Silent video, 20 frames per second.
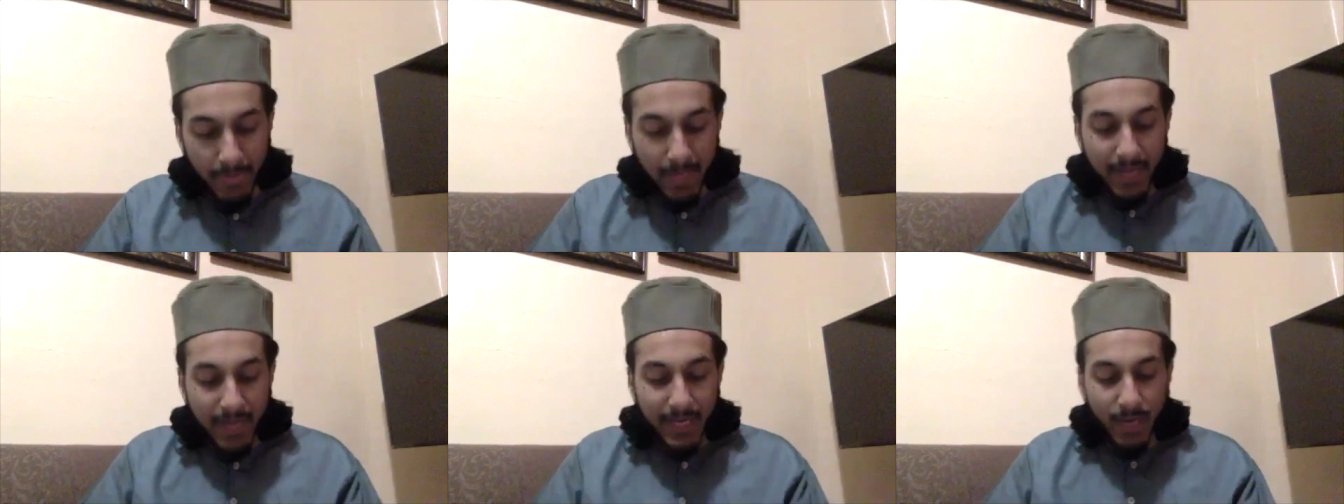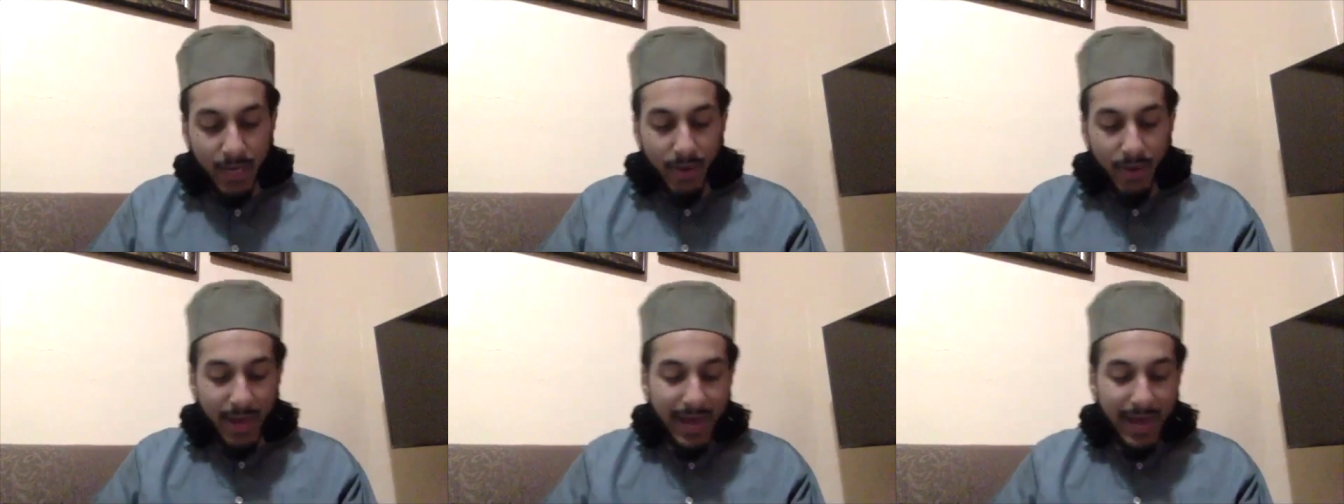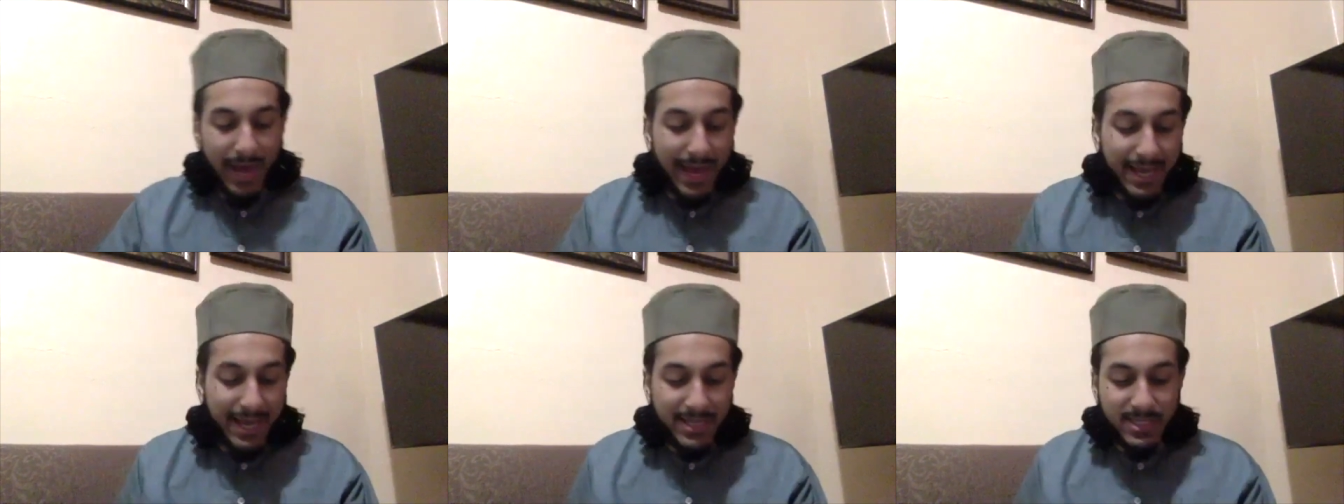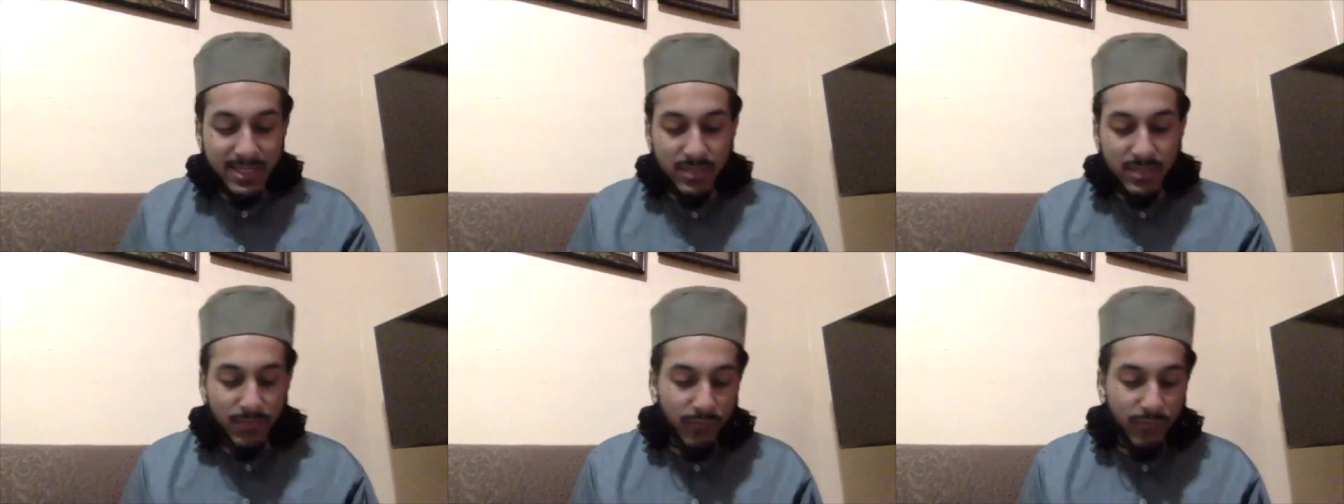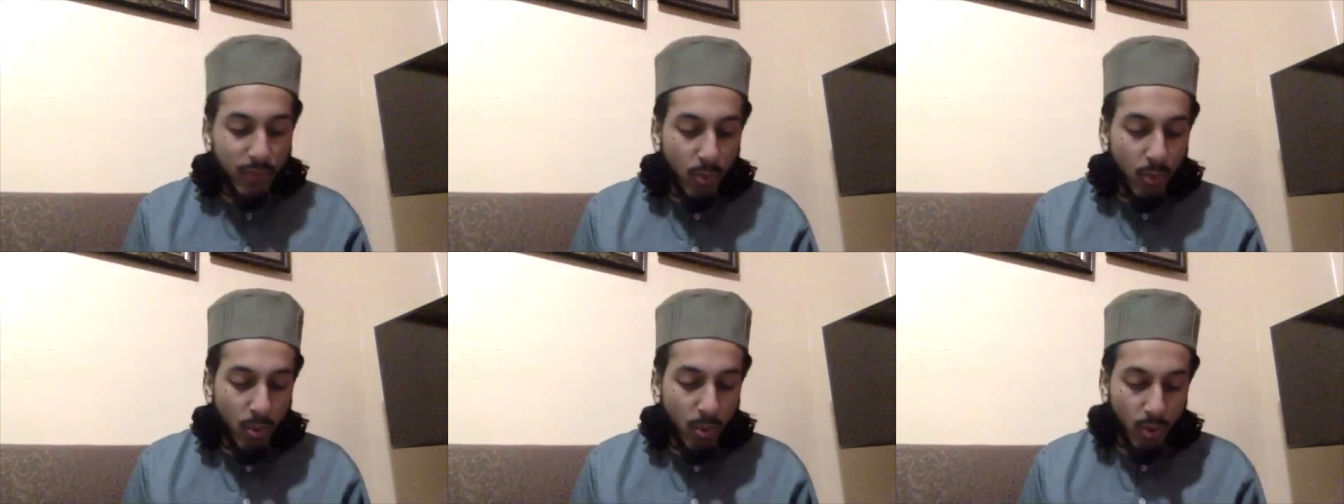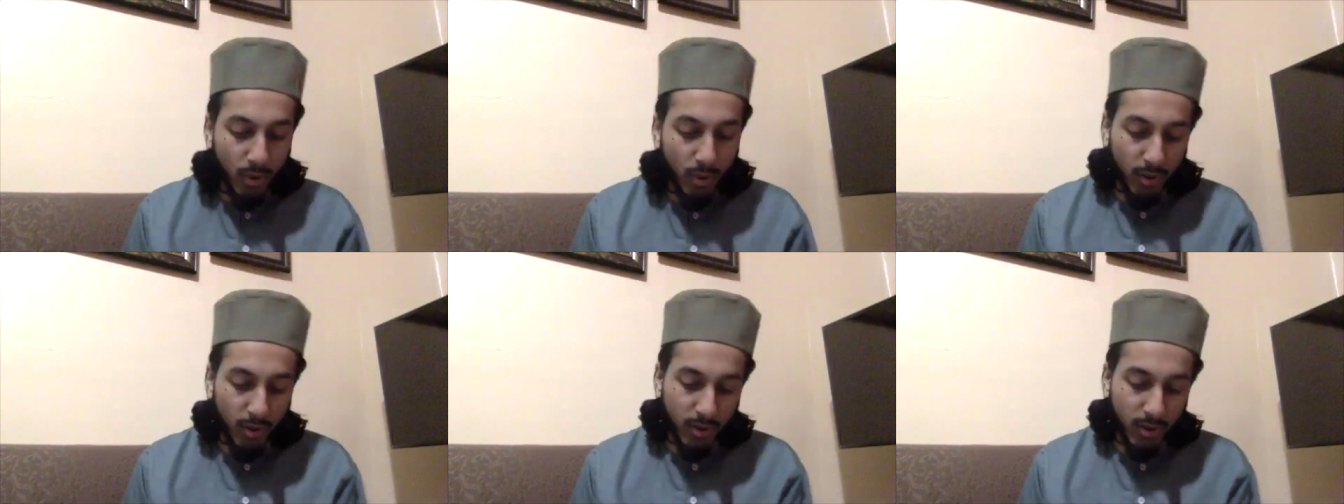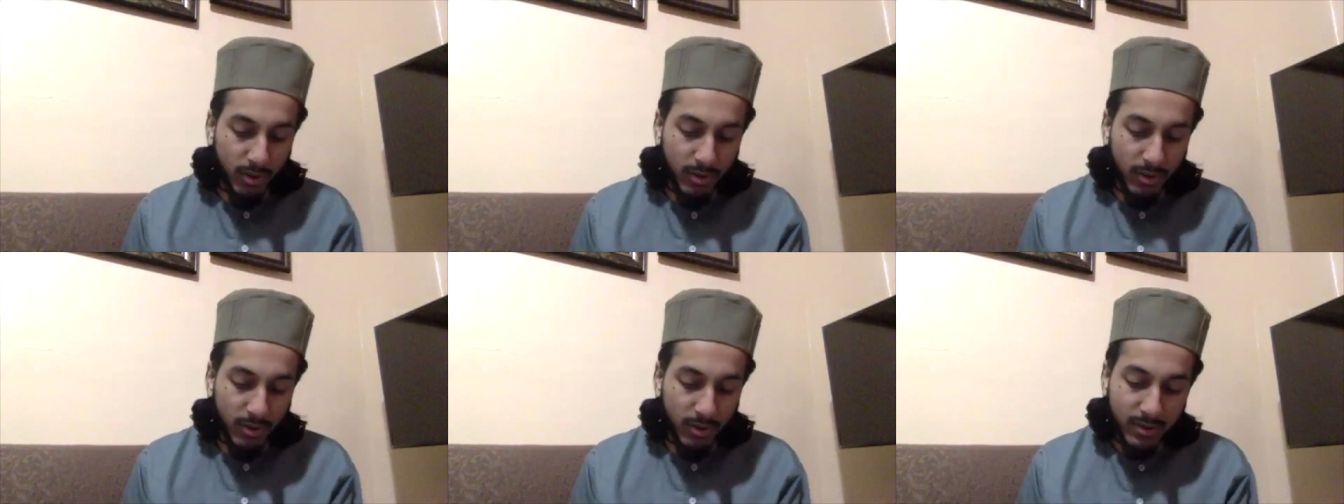Now, as for
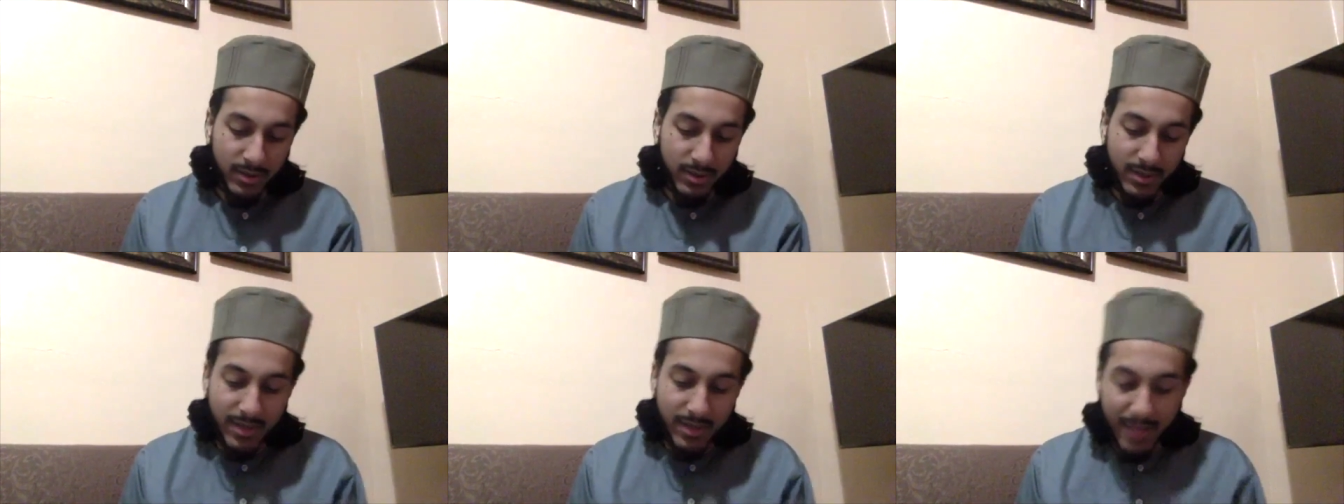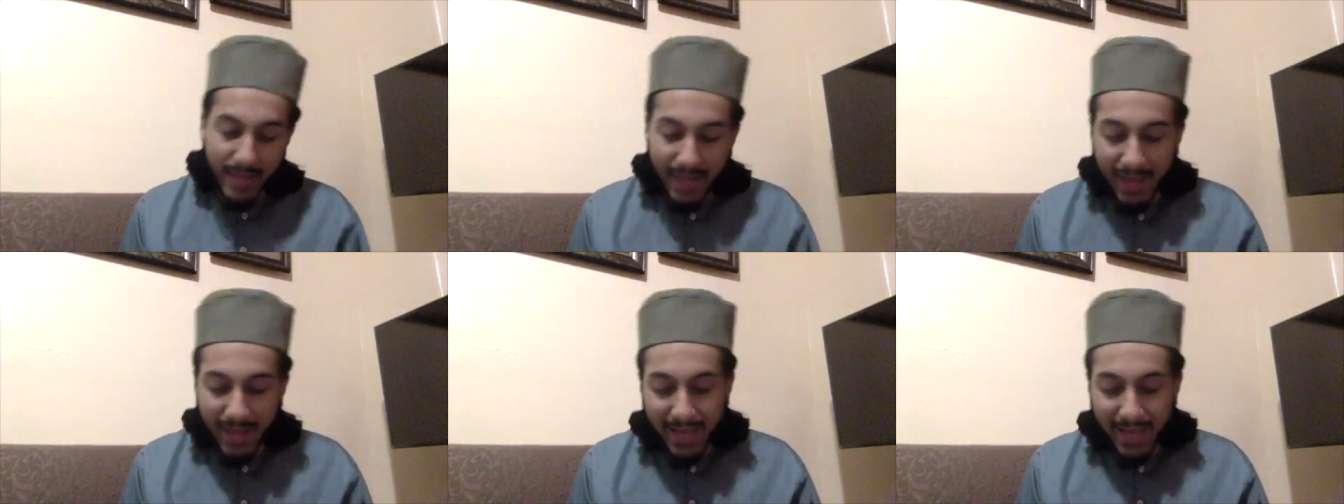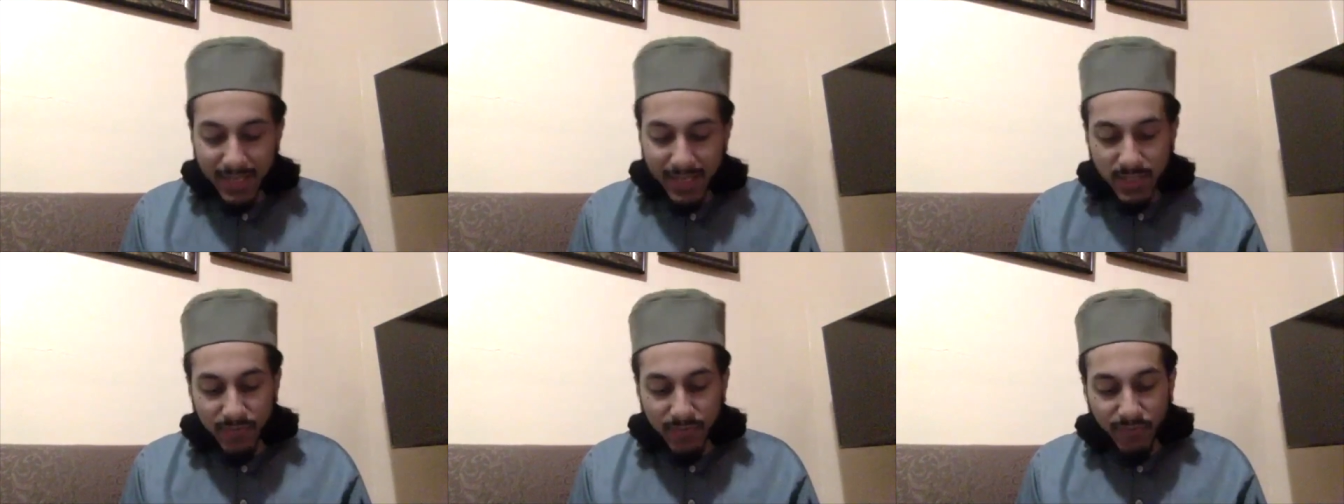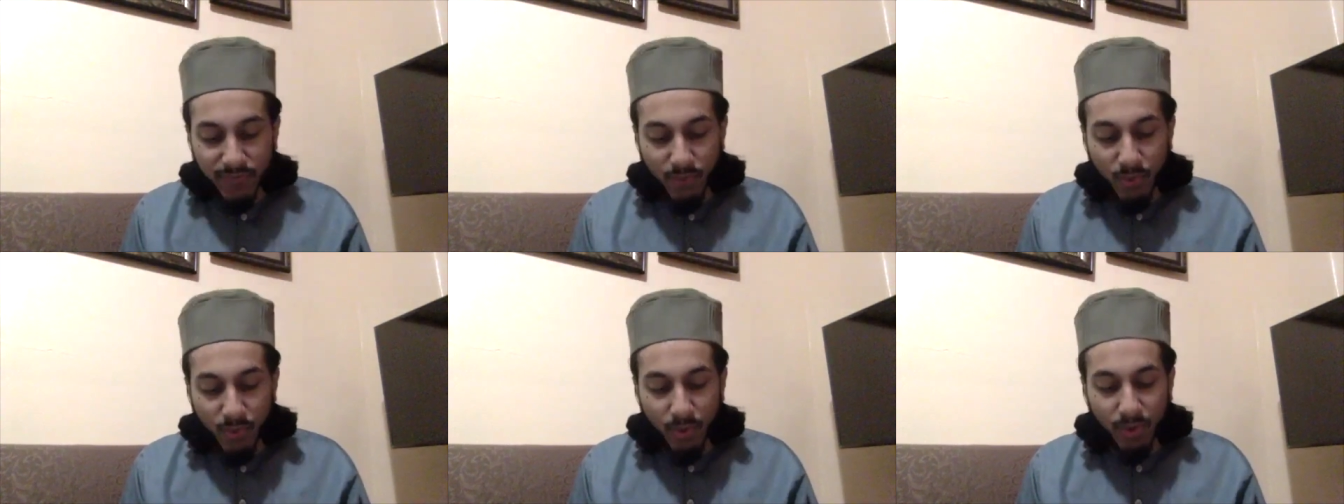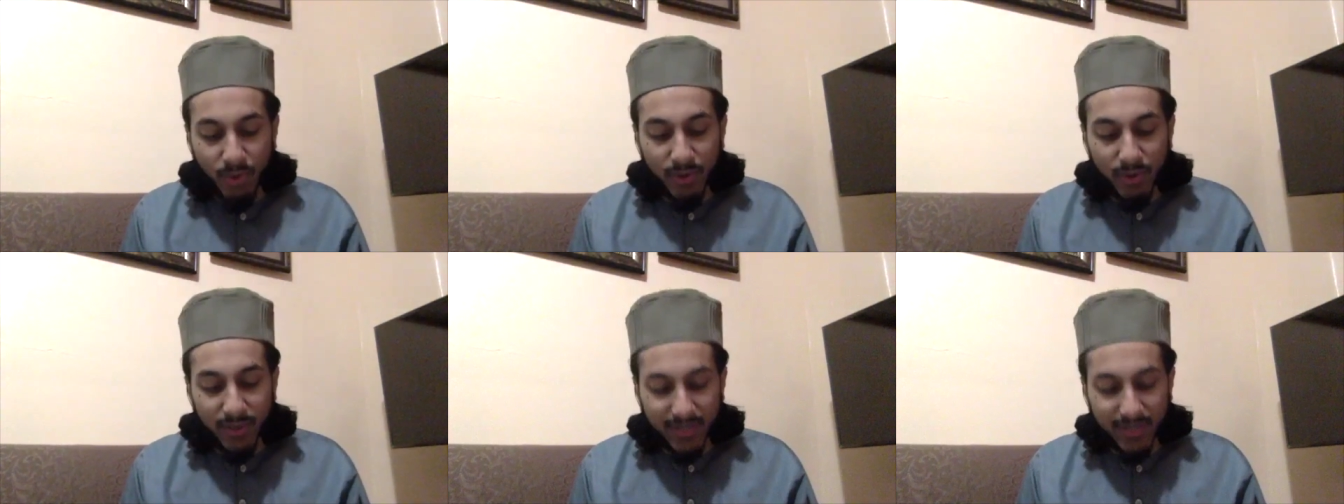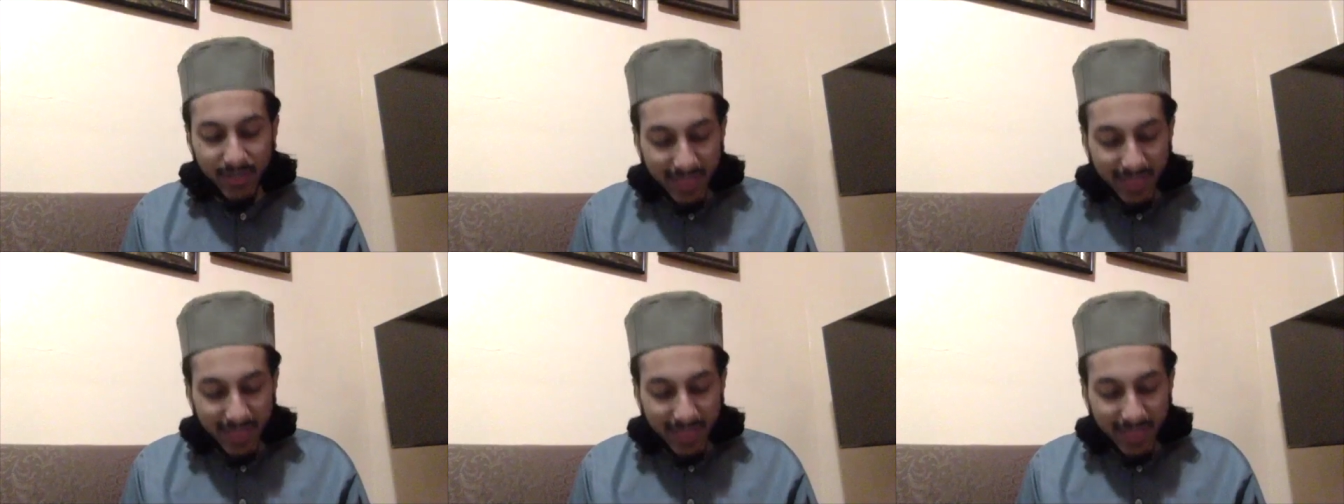the